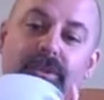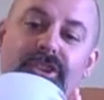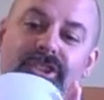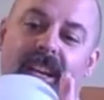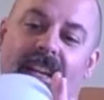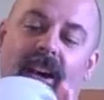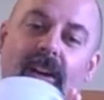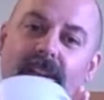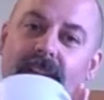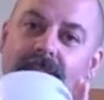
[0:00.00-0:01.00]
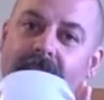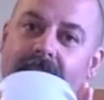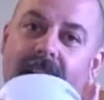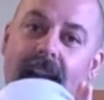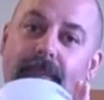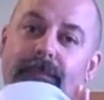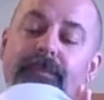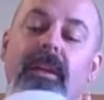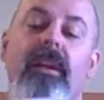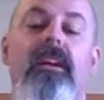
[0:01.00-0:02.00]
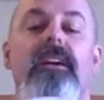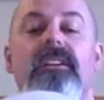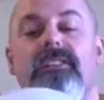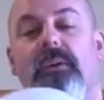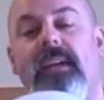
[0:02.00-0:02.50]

push any harder than that. So